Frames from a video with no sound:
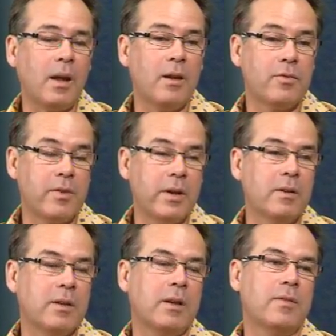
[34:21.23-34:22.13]
And
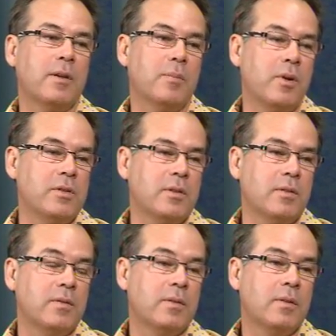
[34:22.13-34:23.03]
frequently, if they're
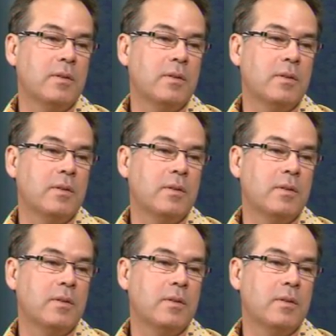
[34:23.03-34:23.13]
positive,